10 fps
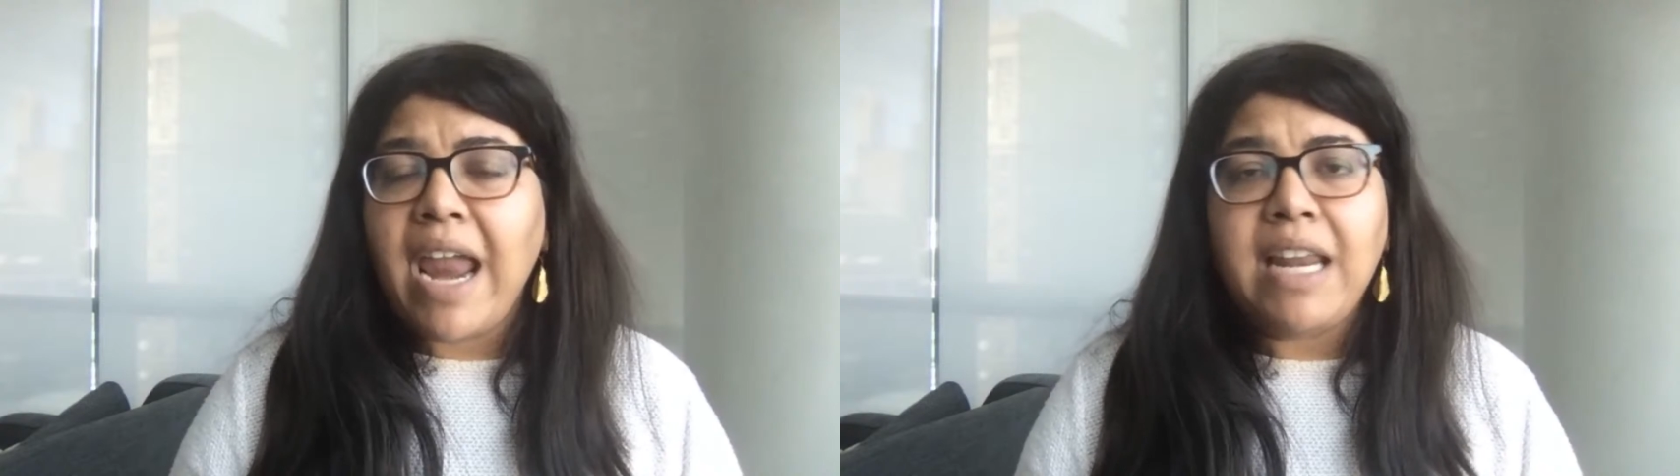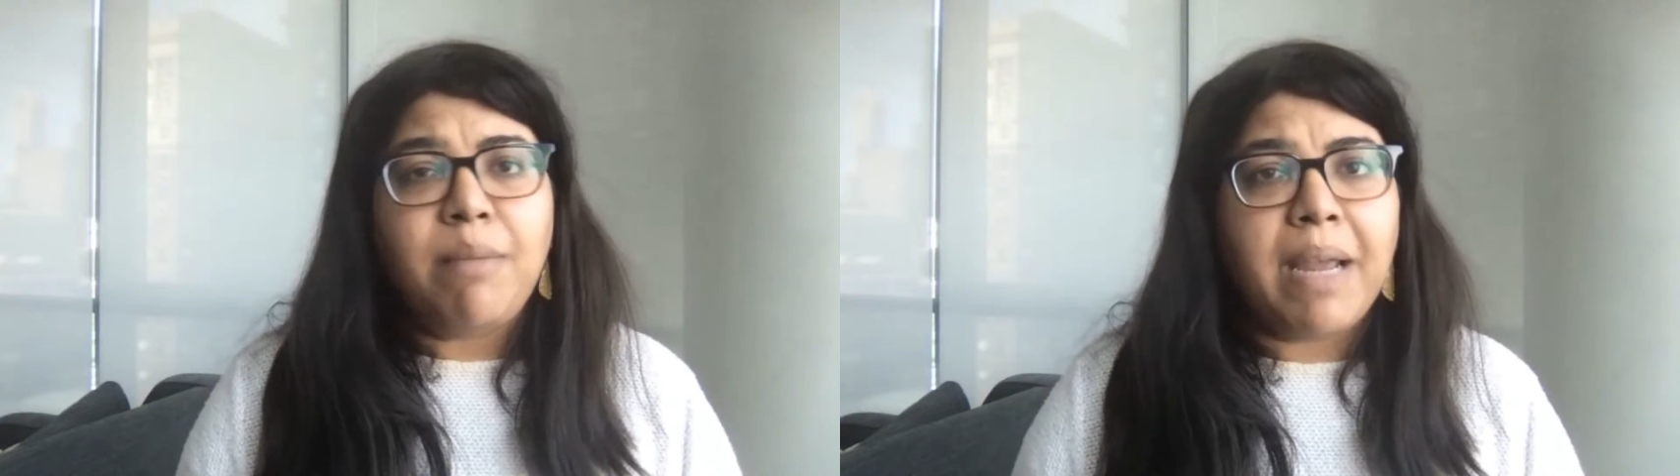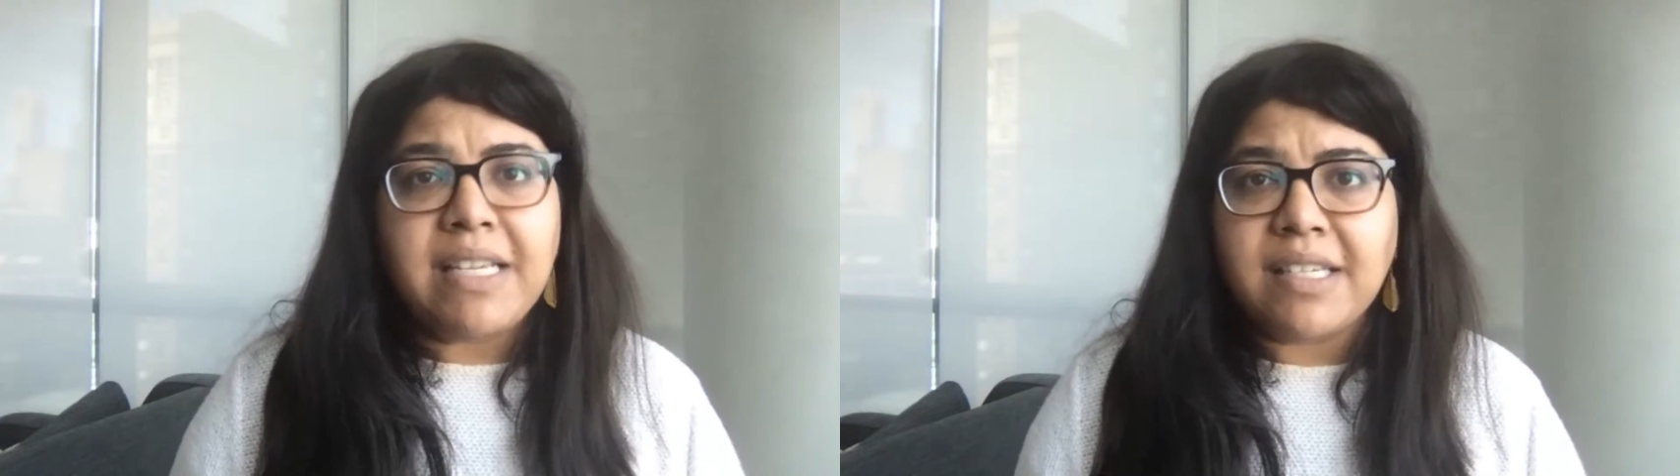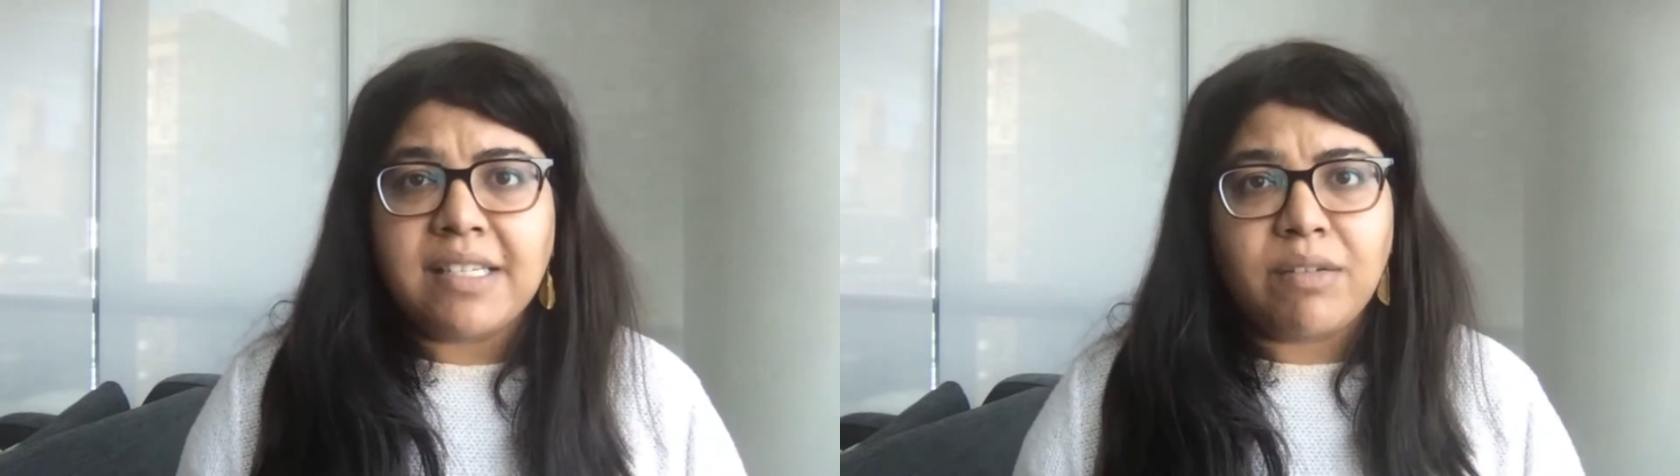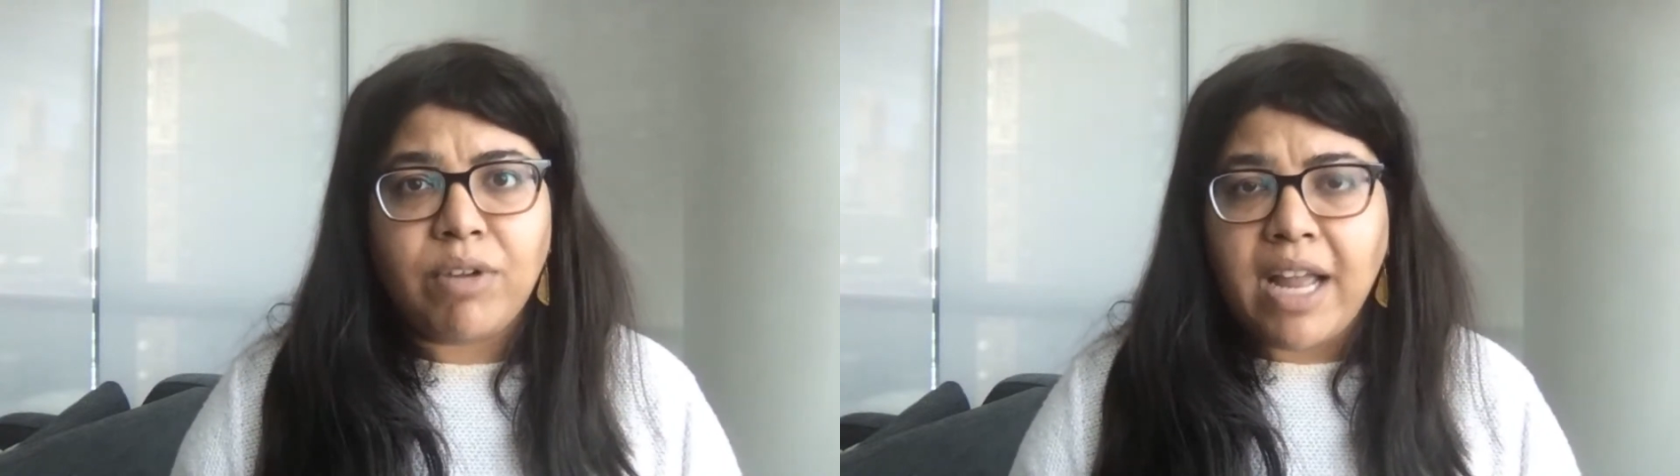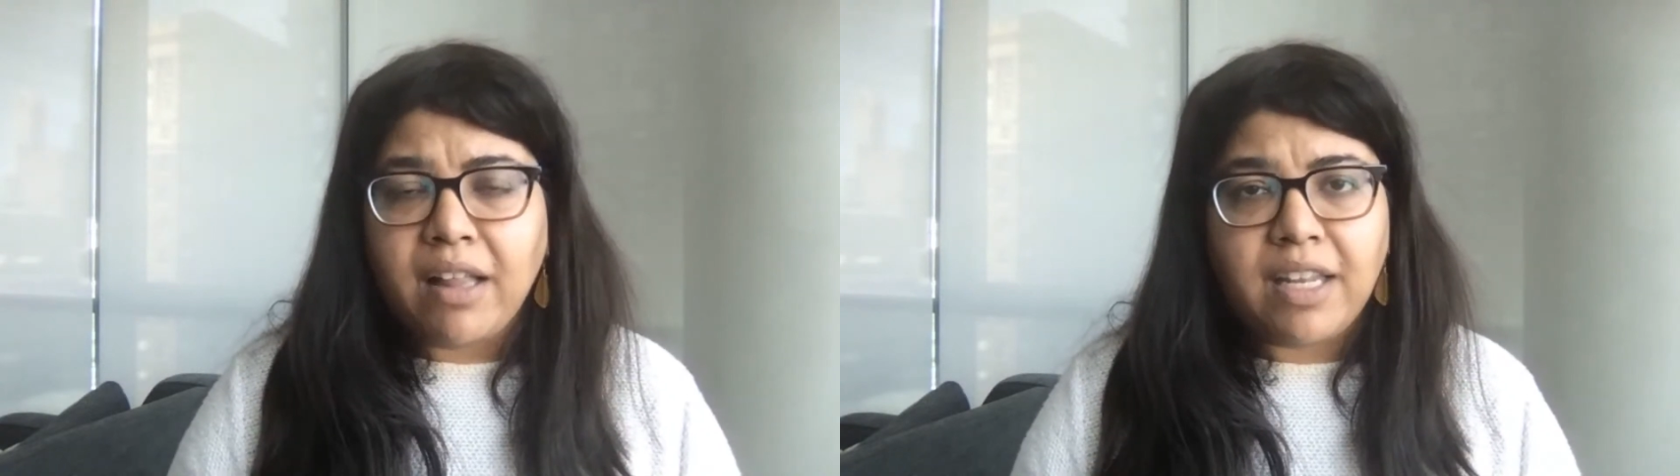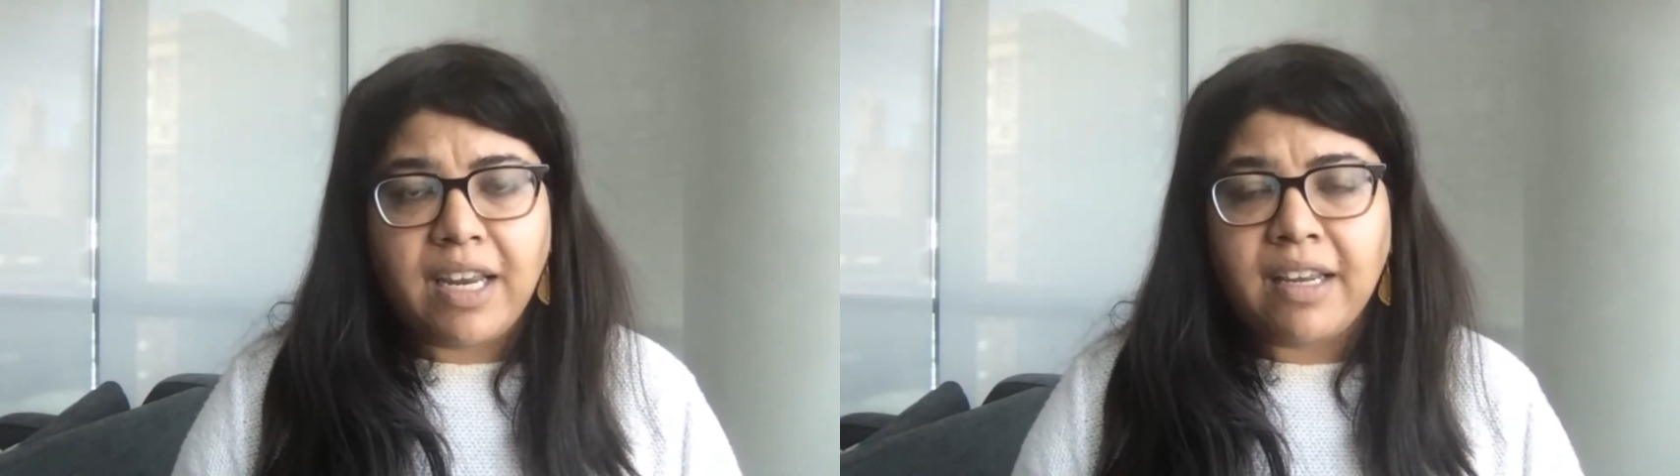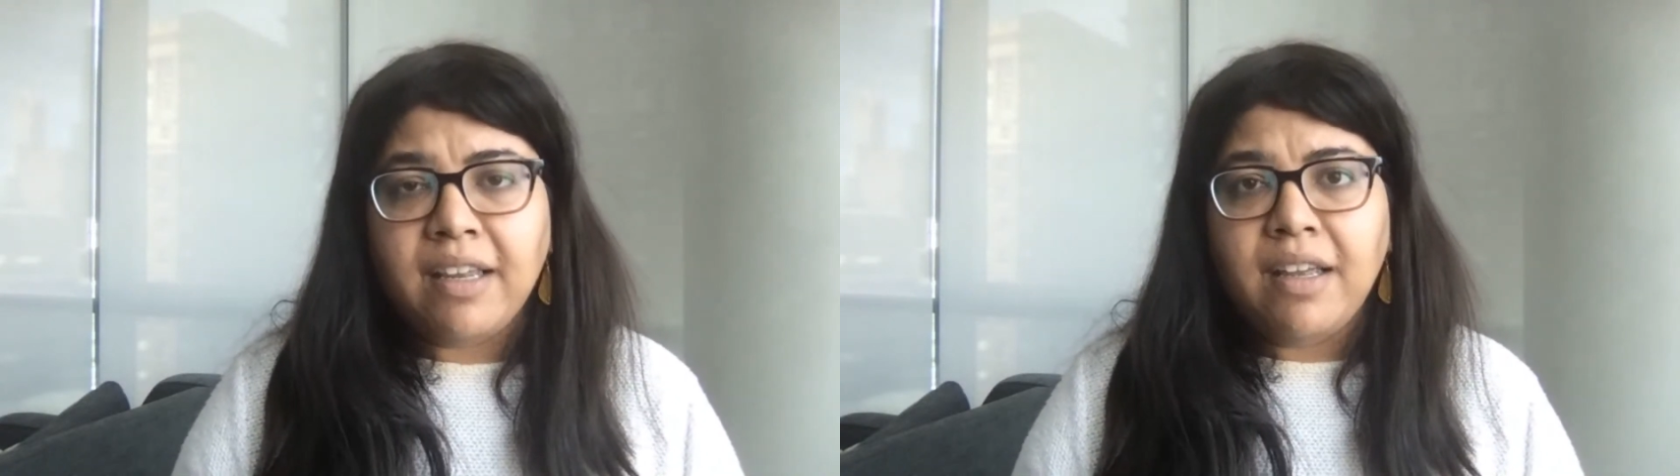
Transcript: any basis in reality,